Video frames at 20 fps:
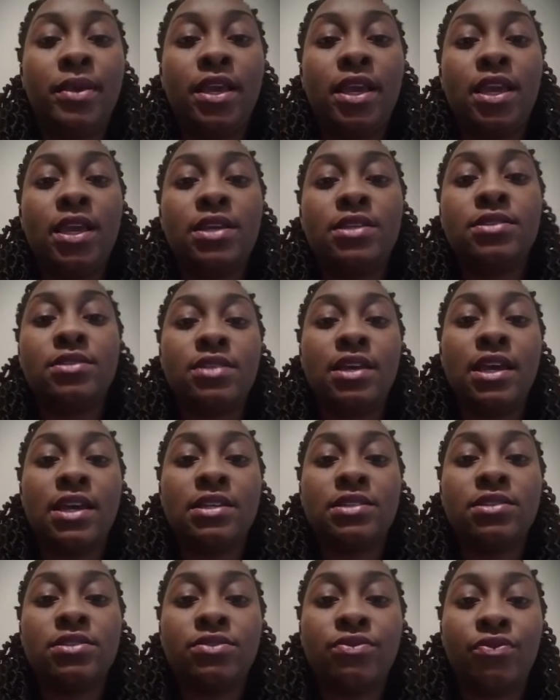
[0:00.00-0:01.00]
be
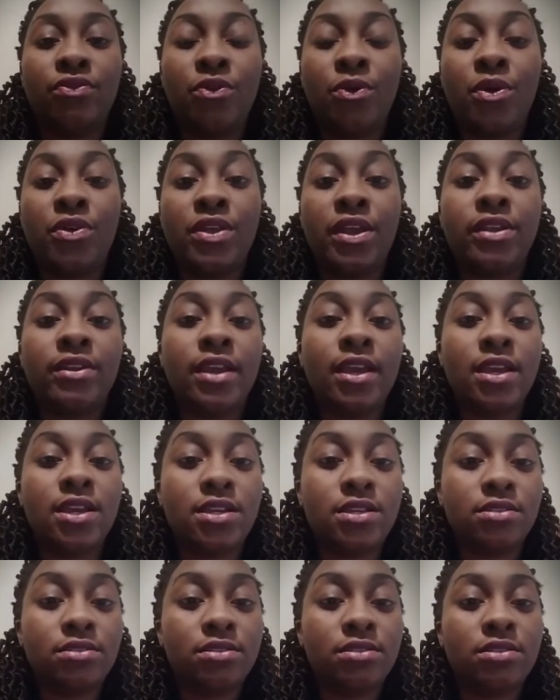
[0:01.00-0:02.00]
assessed for their
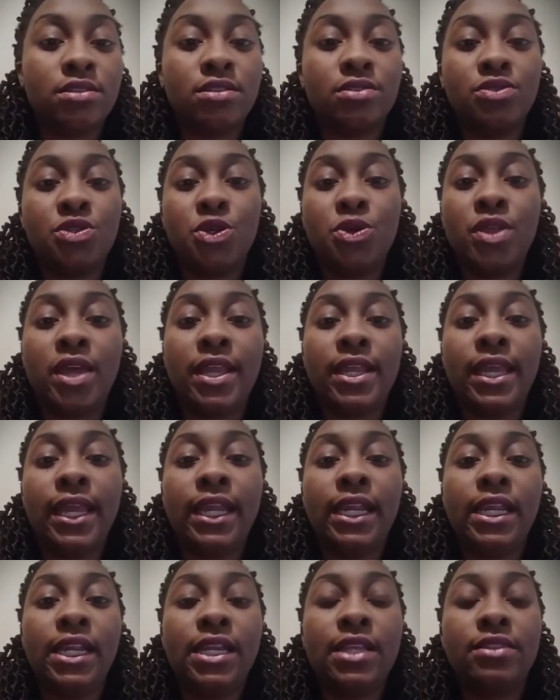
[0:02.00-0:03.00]
needs. Do they
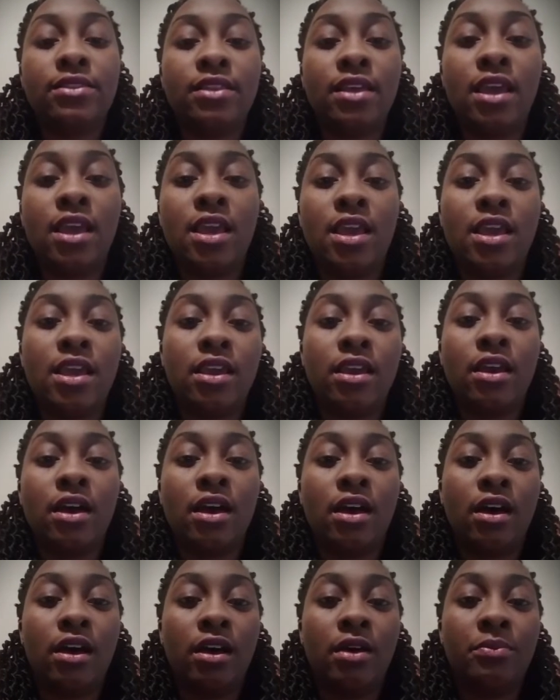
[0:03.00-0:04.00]
need anything
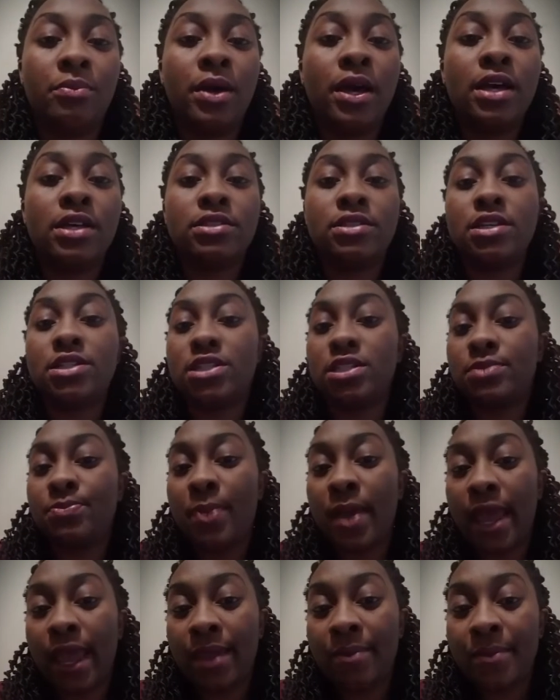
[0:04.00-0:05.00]
such as
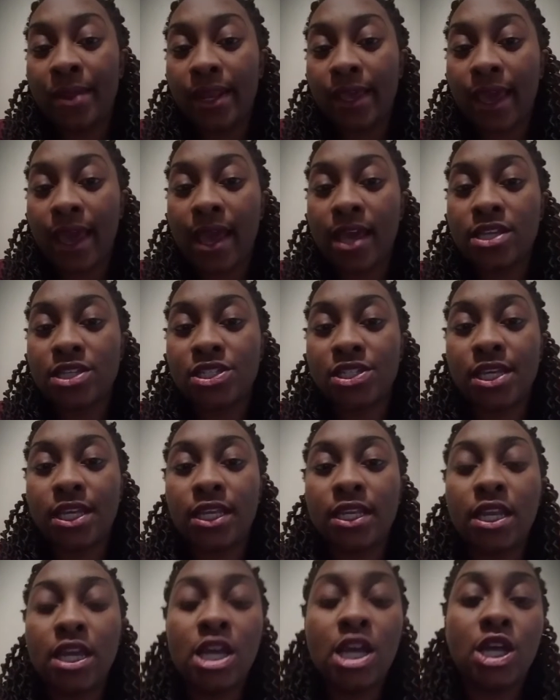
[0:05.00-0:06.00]
pain
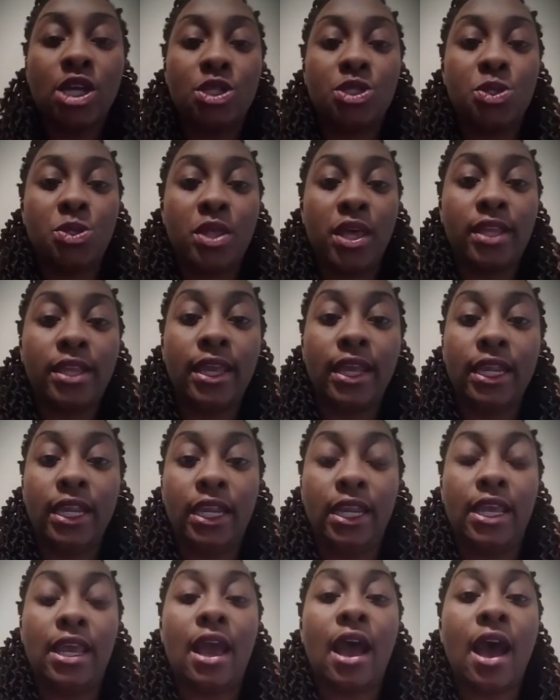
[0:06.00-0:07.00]
medication? Do they need
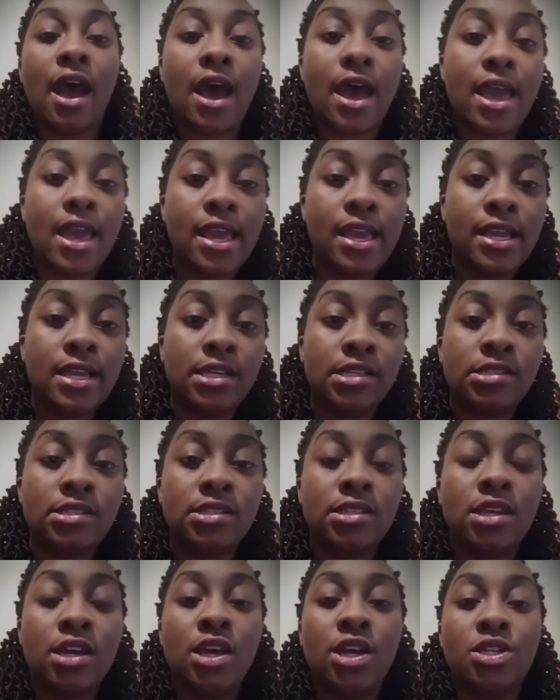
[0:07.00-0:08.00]
any ice?
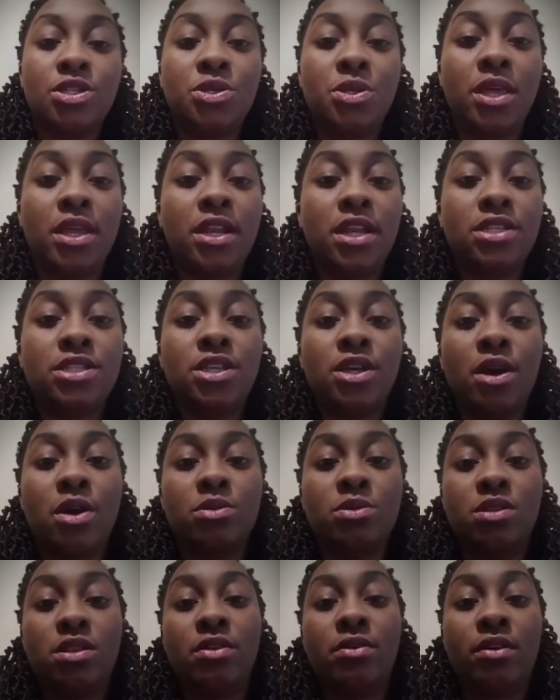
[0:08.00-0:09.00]
Do they need to
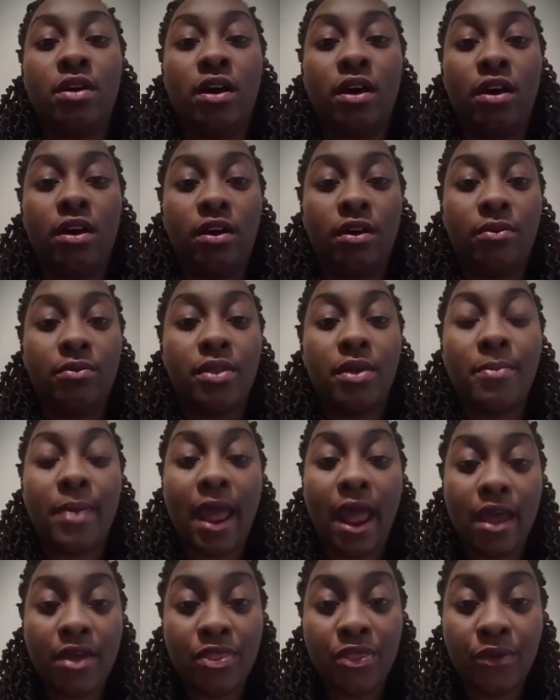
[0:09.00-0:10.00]
go to the
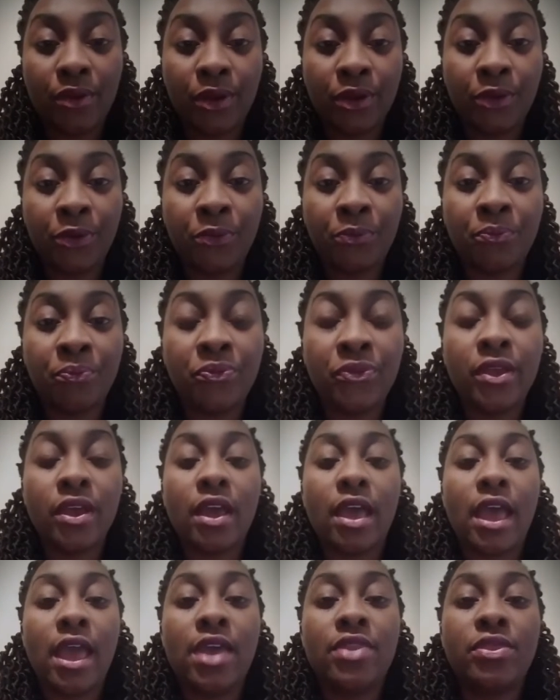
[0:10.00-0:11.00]
bathroom?
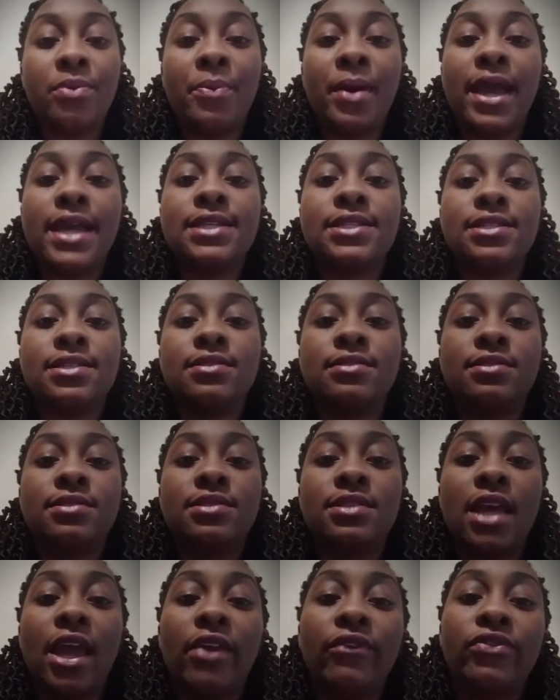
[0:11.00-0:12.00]
And the patient's
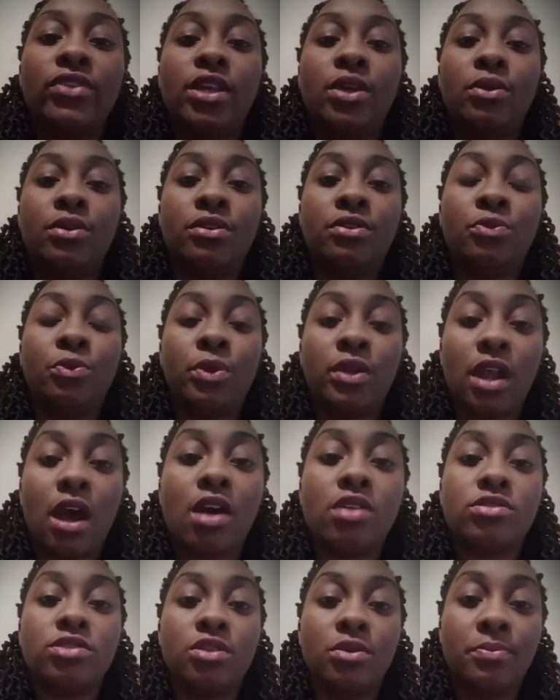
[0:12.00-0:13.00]
safety would
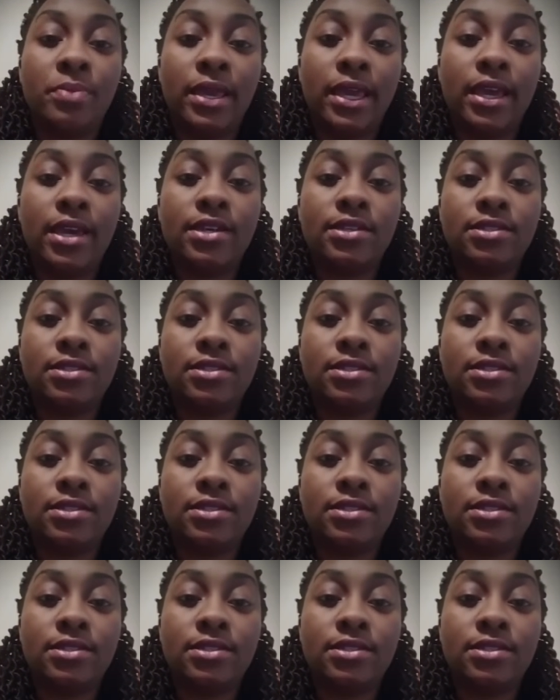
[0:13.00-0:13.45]
also be